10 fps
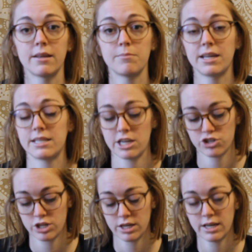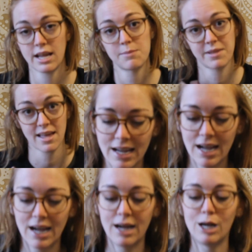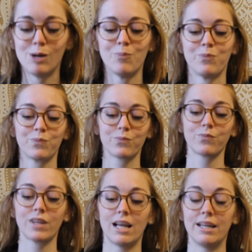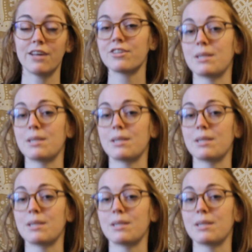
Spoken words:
meditation, and play. Another